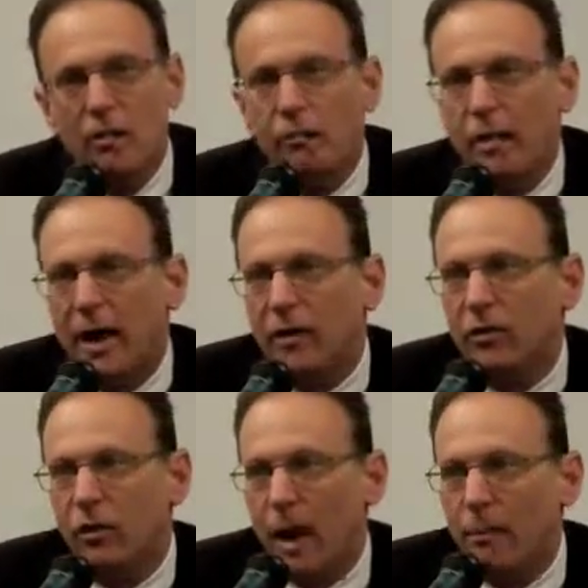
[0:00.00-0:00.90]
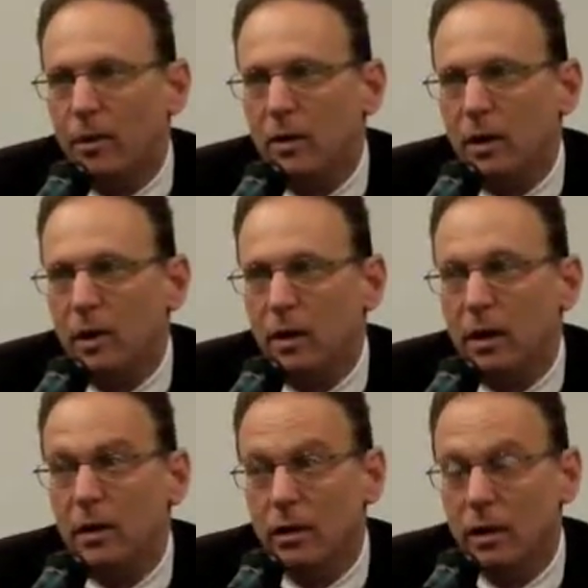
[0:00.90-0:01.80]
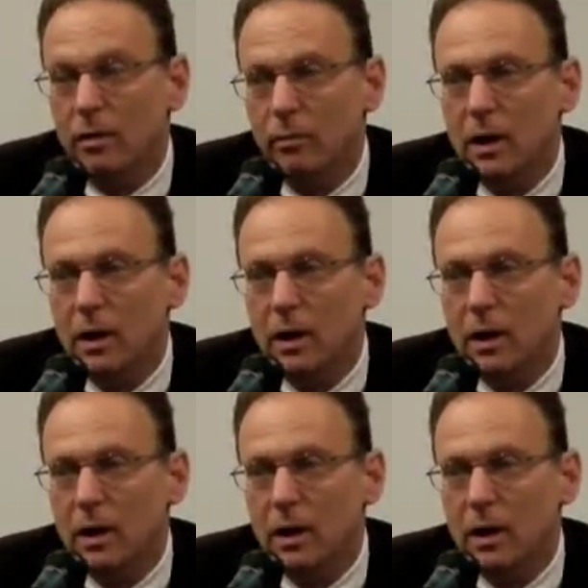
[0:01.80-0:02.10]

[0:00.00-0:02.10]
for that to happen in a